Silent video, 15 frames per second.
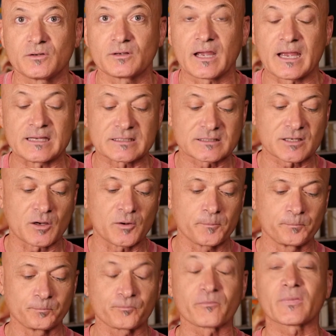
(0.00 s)
you guys. So
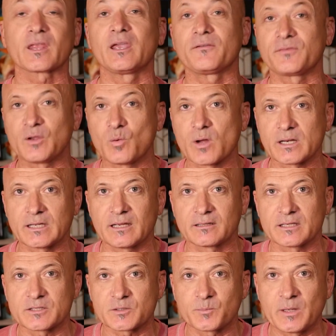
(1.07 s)
if you want to get
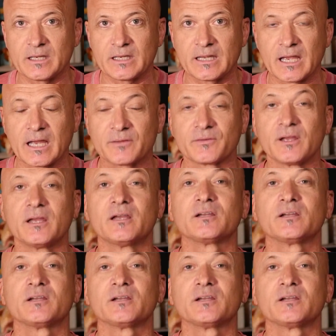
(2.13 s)
this PDF,